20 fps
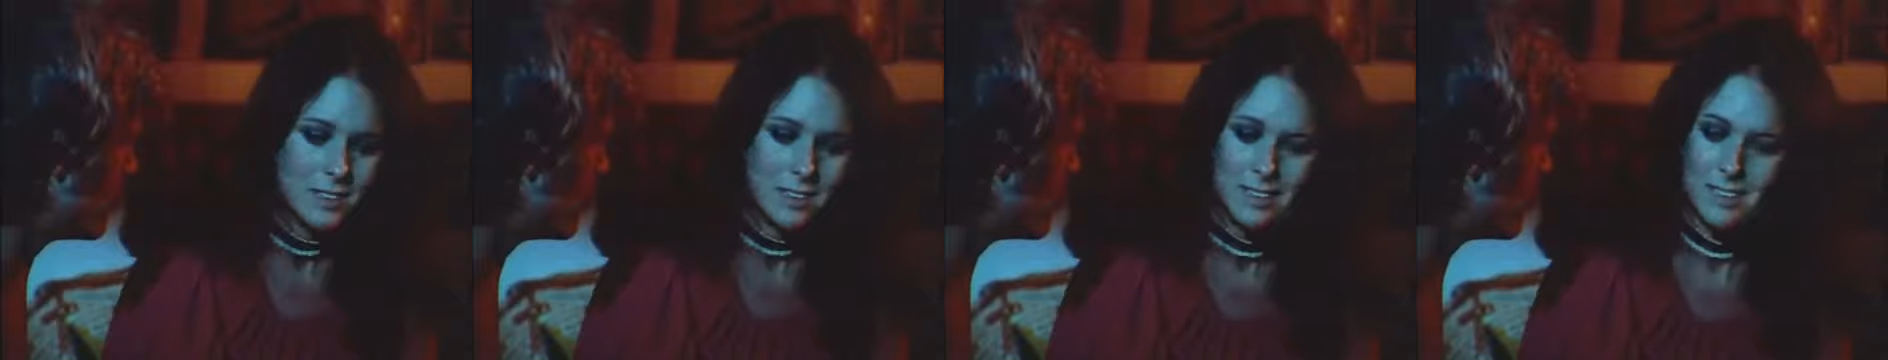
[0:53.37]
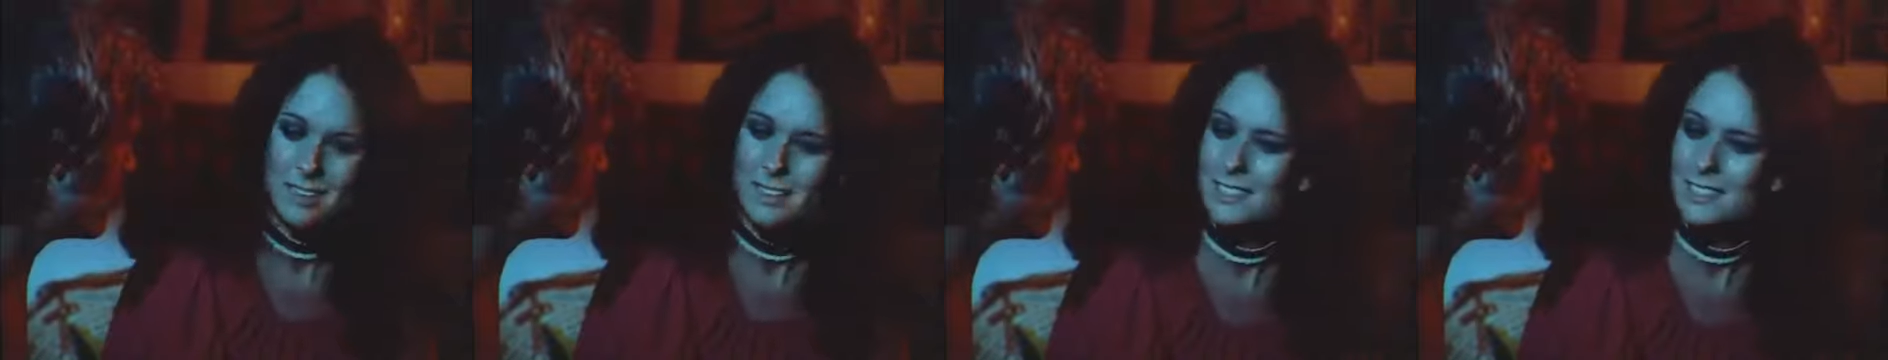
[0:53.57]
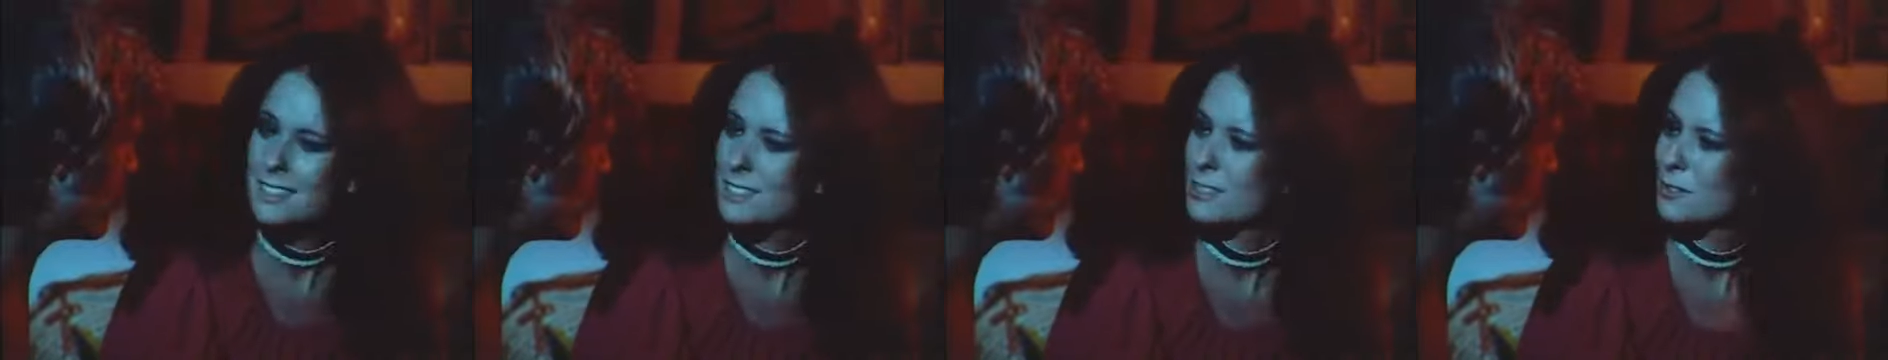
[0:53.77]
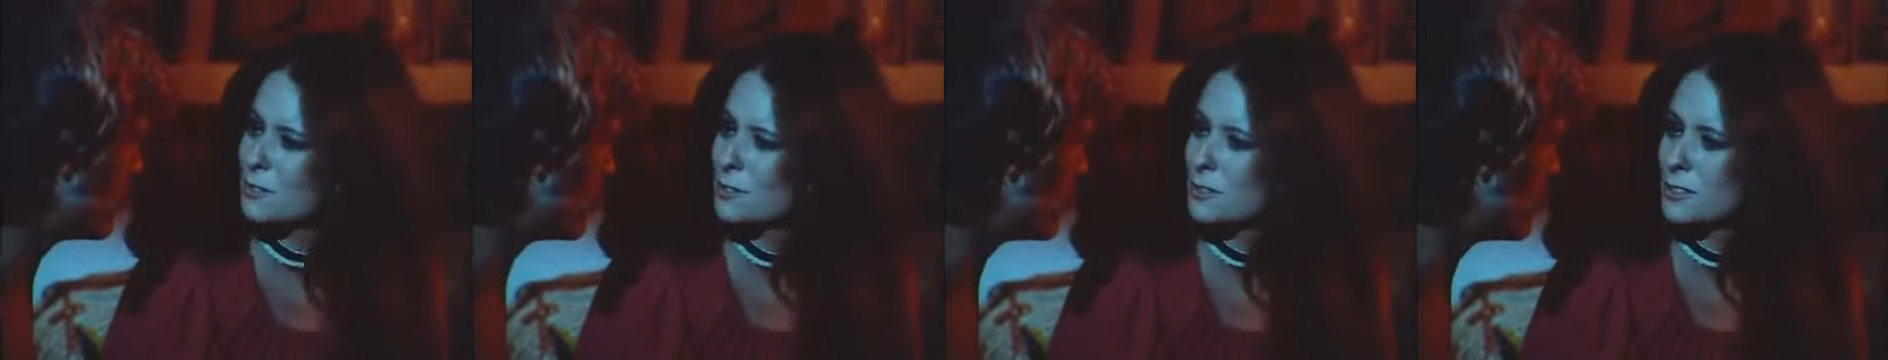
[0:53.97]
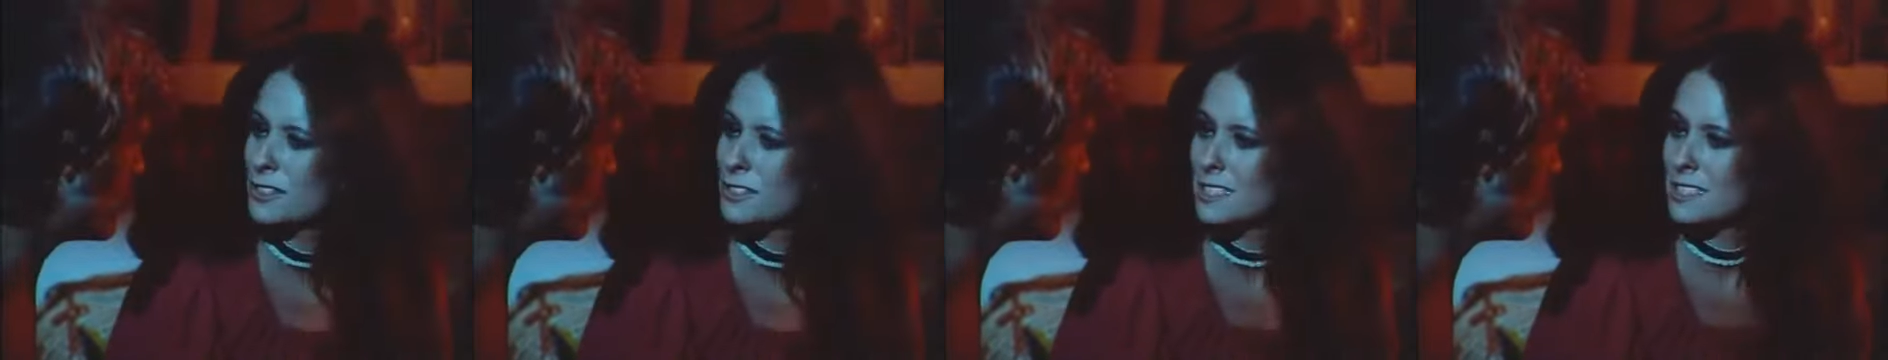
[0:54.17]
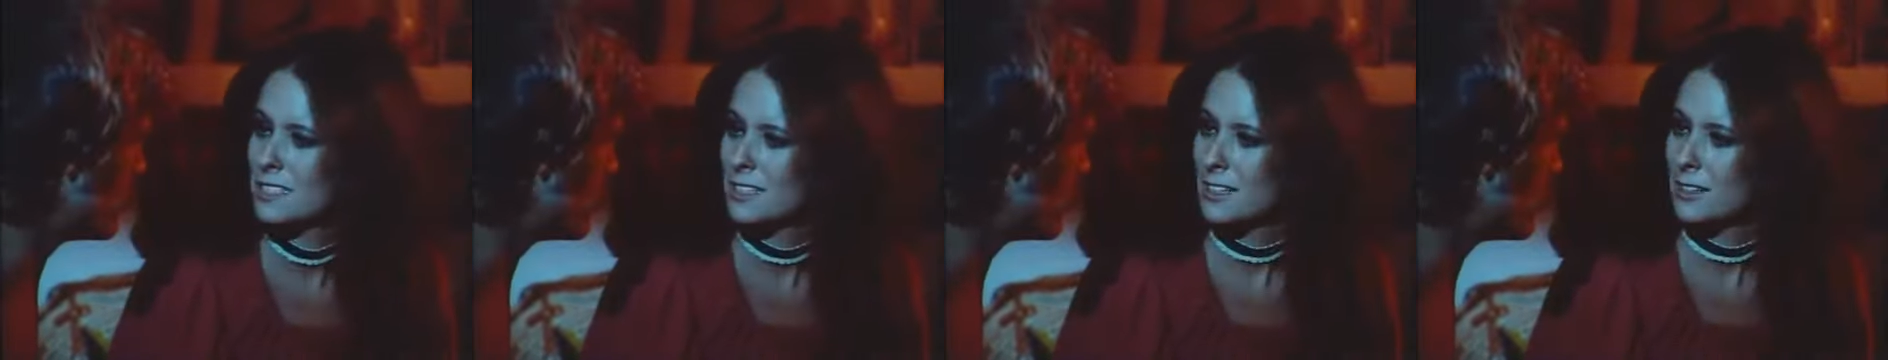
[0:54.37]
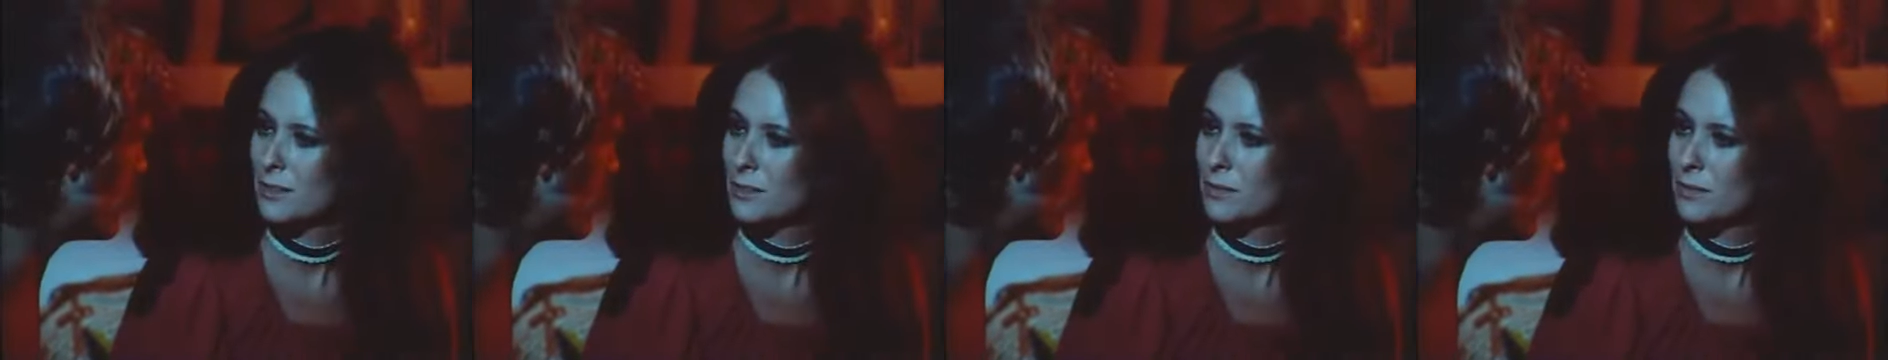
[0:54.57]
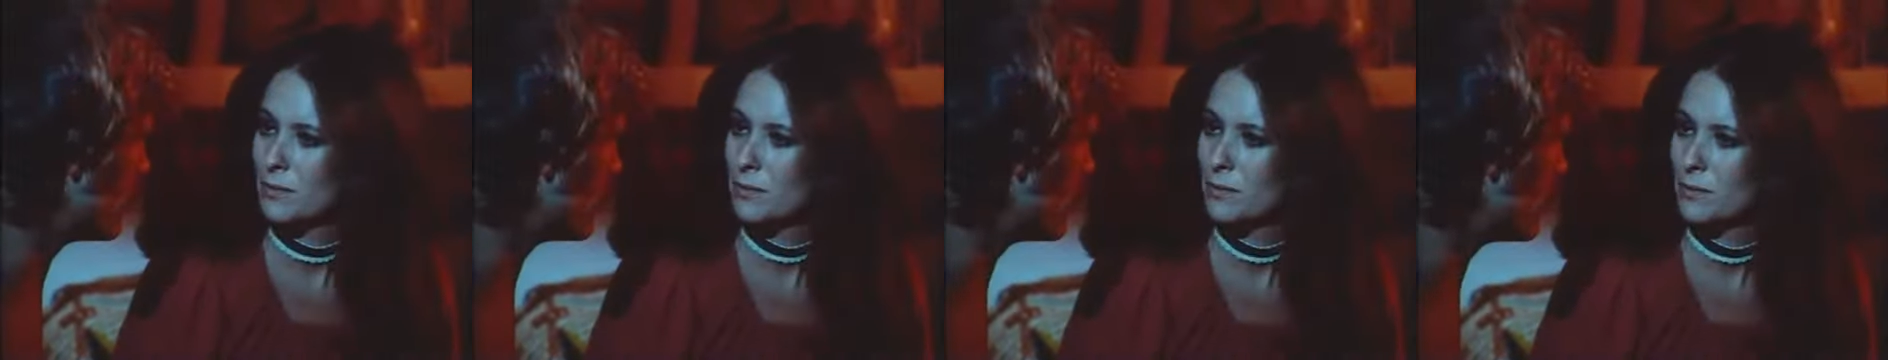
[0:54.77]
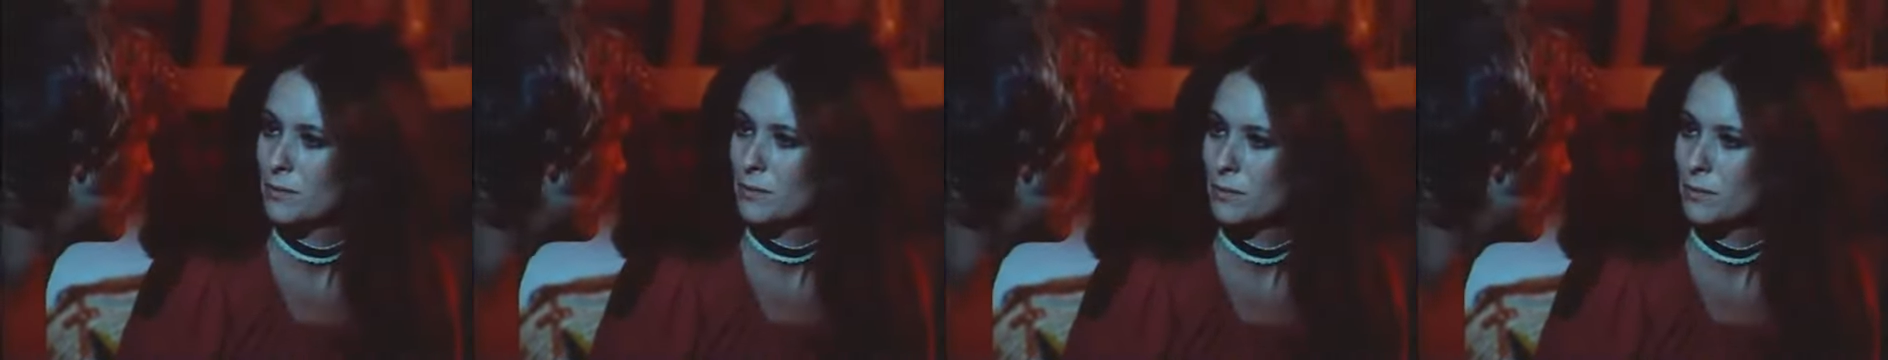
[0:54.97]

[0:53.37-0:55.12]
At least the first time.